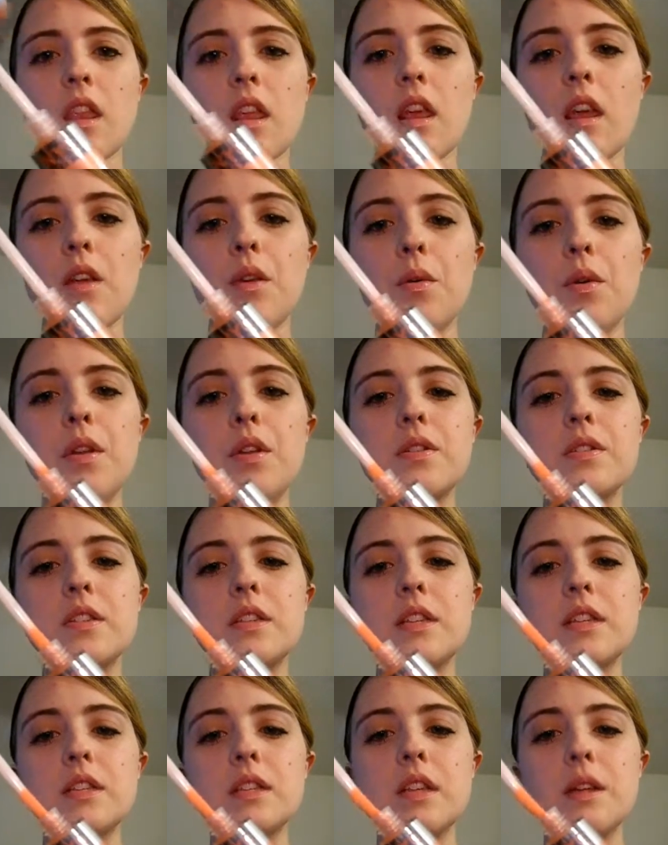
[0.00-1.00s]
You want to use
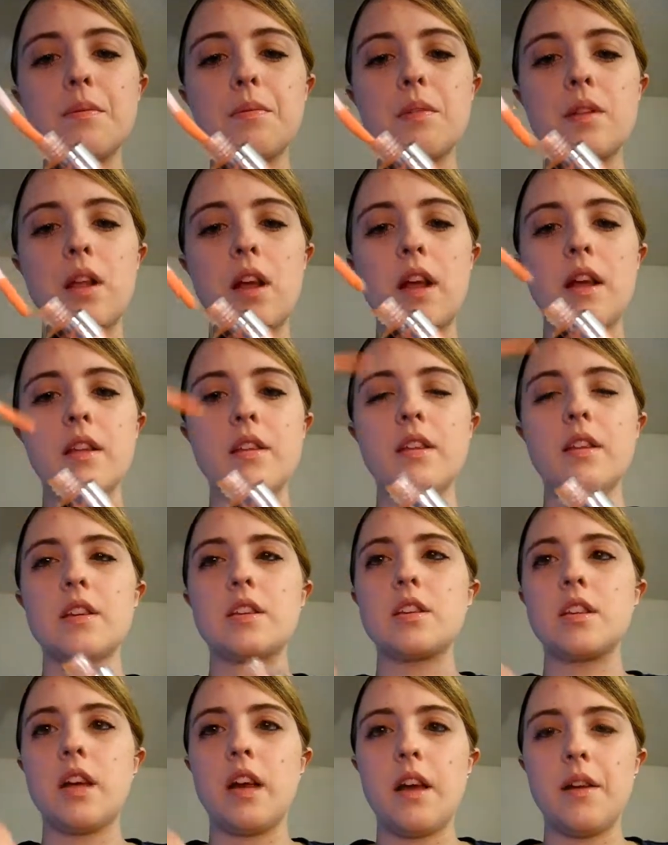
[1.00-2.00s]
this lip gloss,
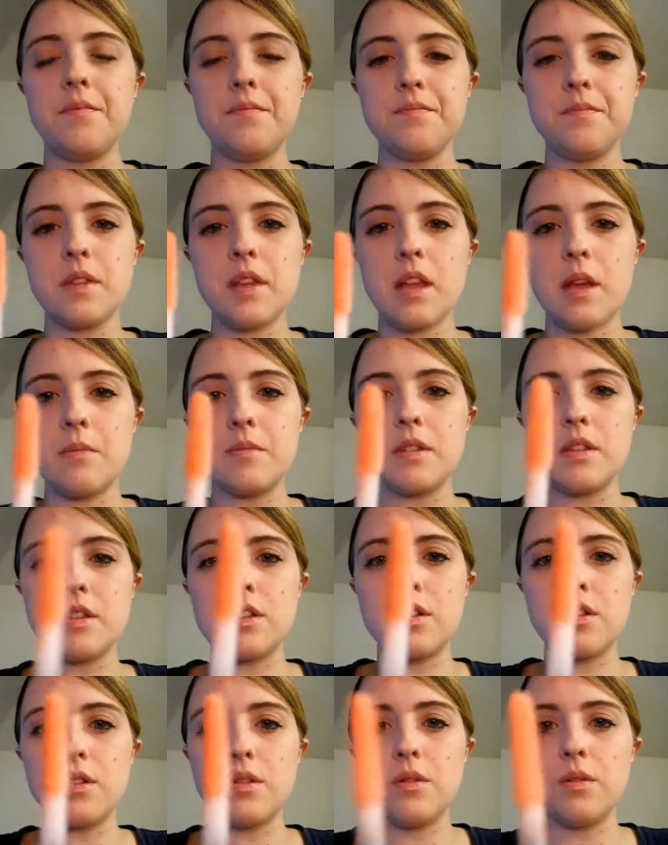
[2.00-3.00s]
this shine. It comes in
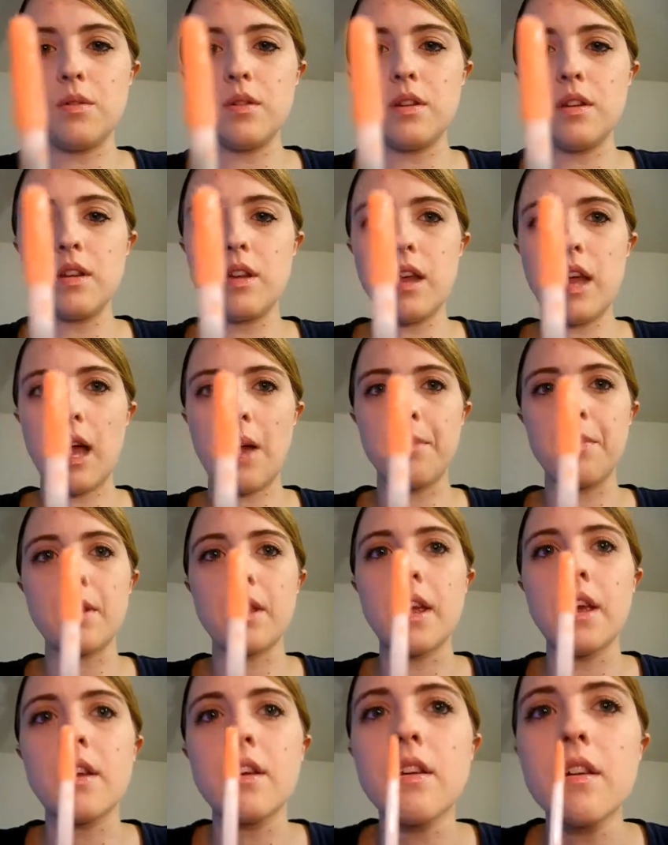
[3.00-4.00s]
this little
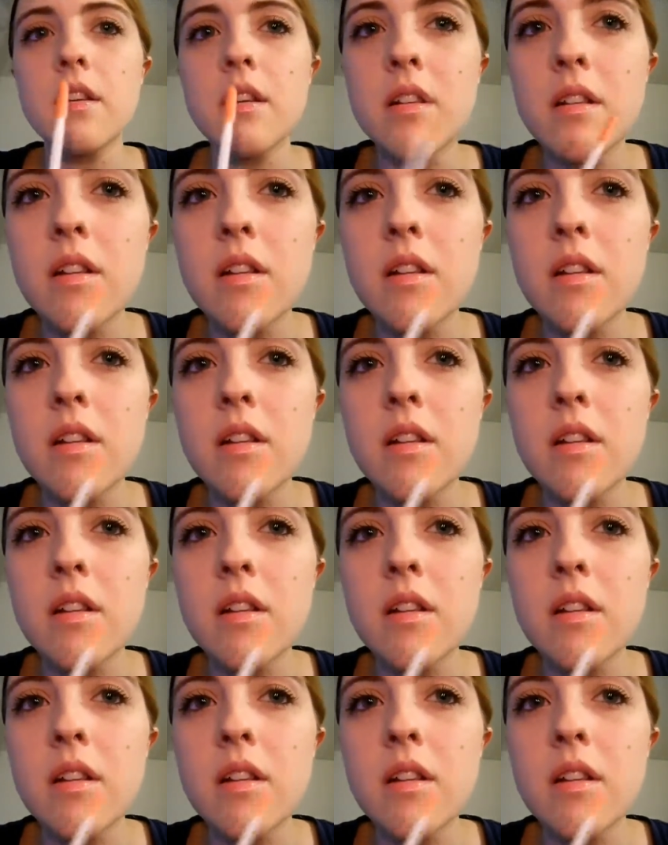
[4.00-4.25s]
applicator.